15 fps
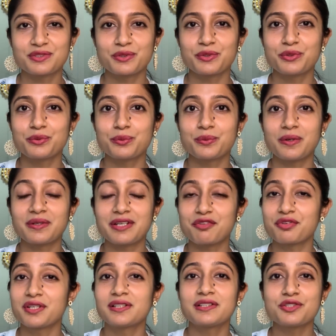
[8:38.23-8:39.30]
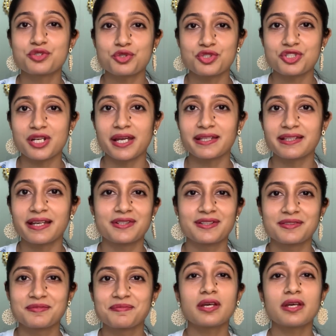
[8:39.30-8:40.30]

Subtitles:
so you definitely should try that.